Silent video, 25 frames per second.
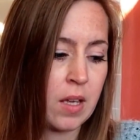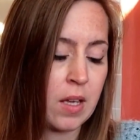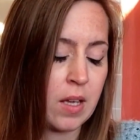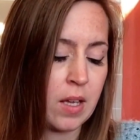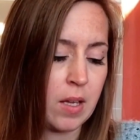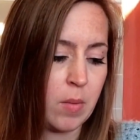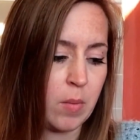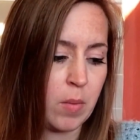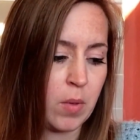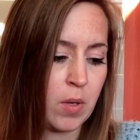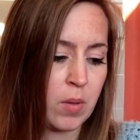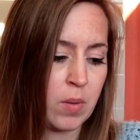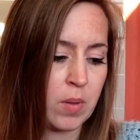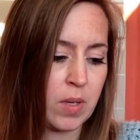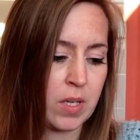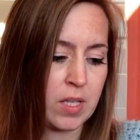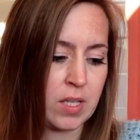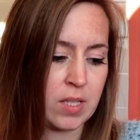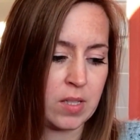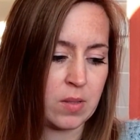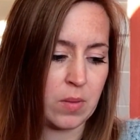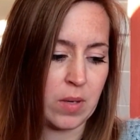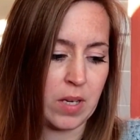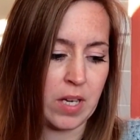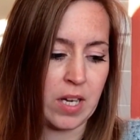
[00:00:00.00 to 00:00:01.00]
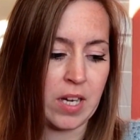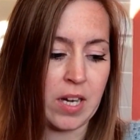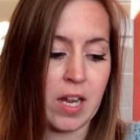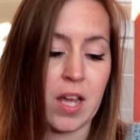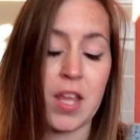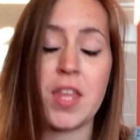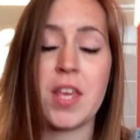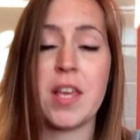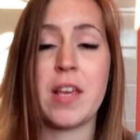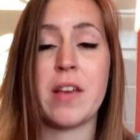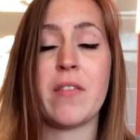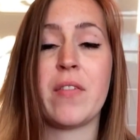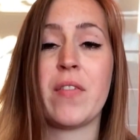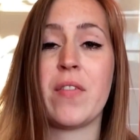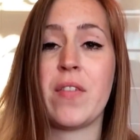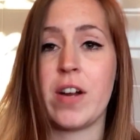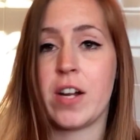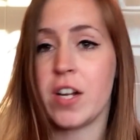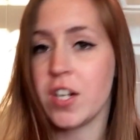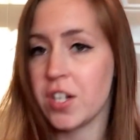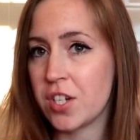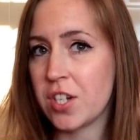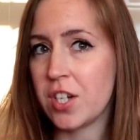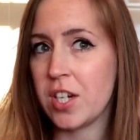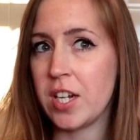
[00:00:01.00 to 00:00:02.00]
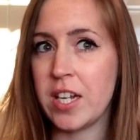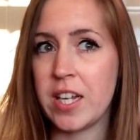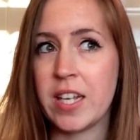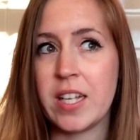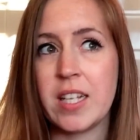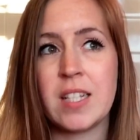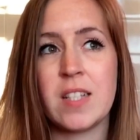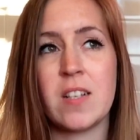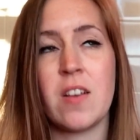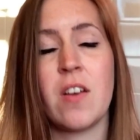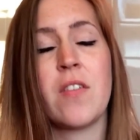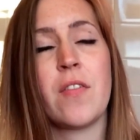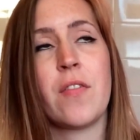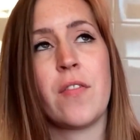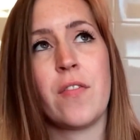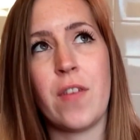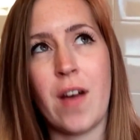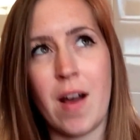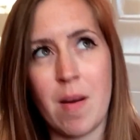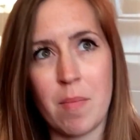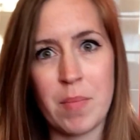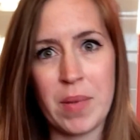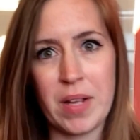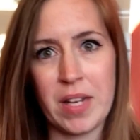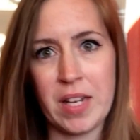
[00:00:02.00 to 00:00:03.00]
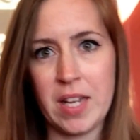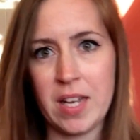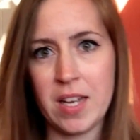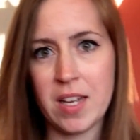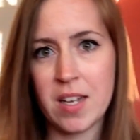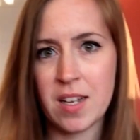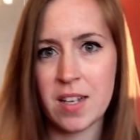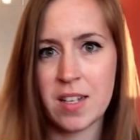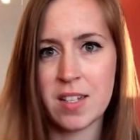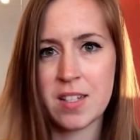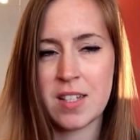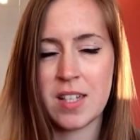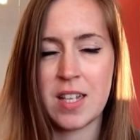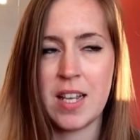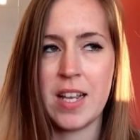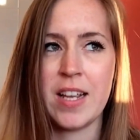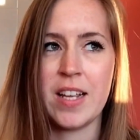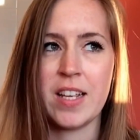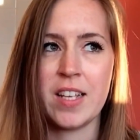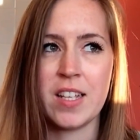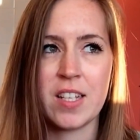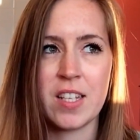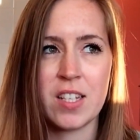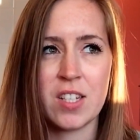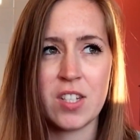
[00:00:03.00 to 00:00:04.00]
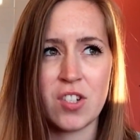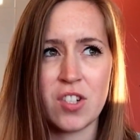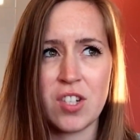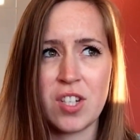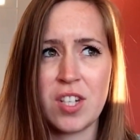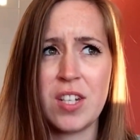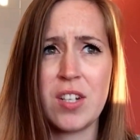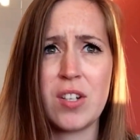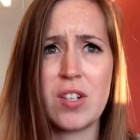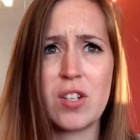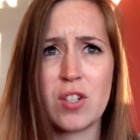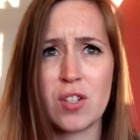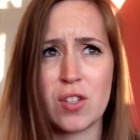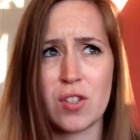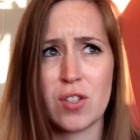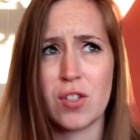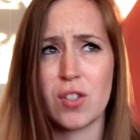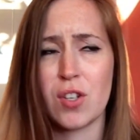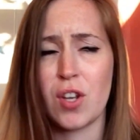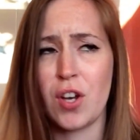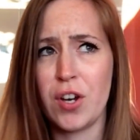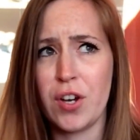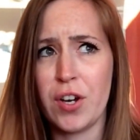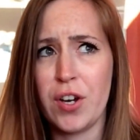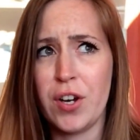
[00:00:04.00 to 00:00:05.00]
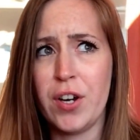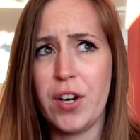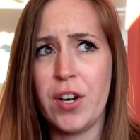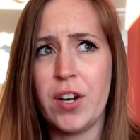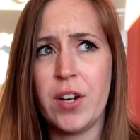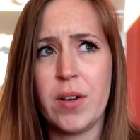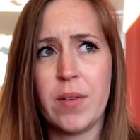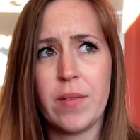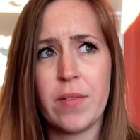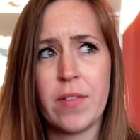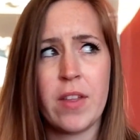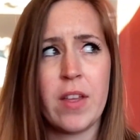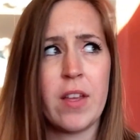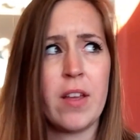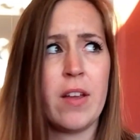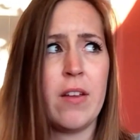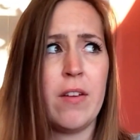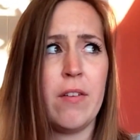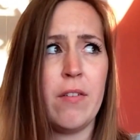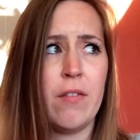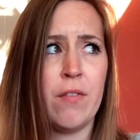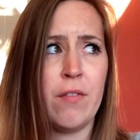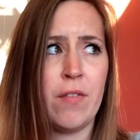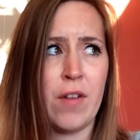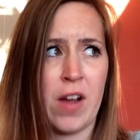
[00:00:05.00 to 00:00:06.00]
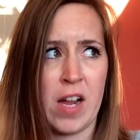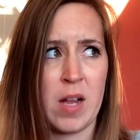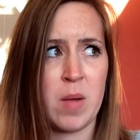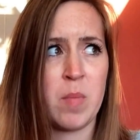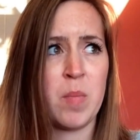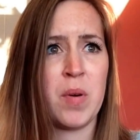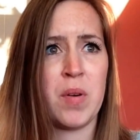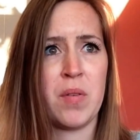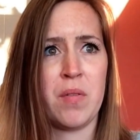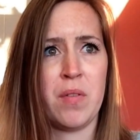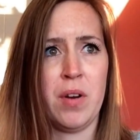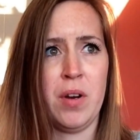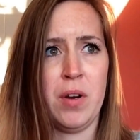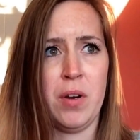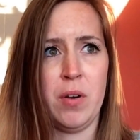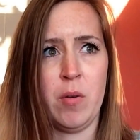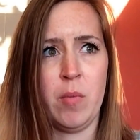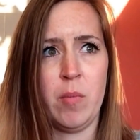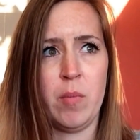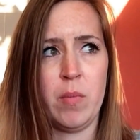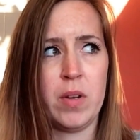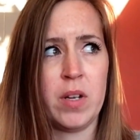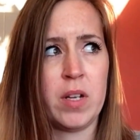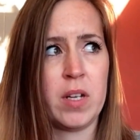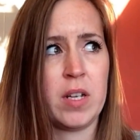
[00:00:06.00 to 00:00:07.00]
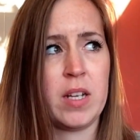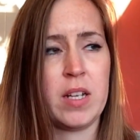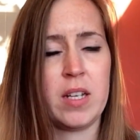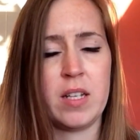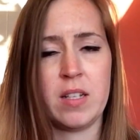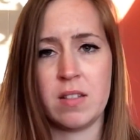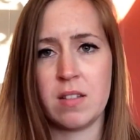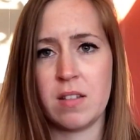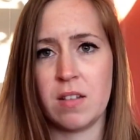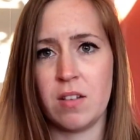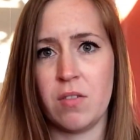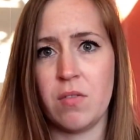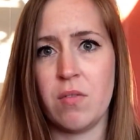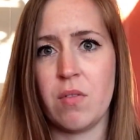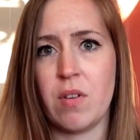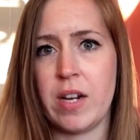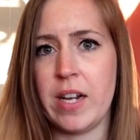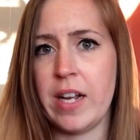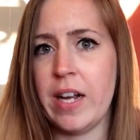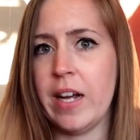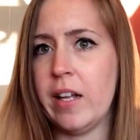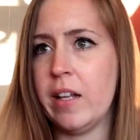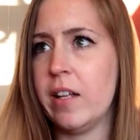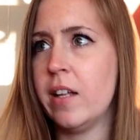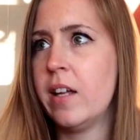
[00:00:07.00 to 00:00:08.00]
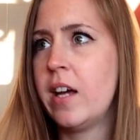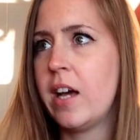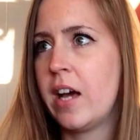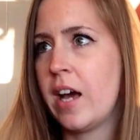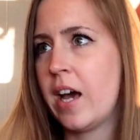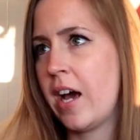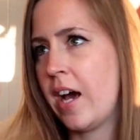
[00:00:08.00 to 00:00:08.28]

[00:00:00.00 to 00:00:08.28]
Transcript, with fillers: Um, who else went in? I think Frenchy, is fabulous. Like she is so Viper Room. It's unreal.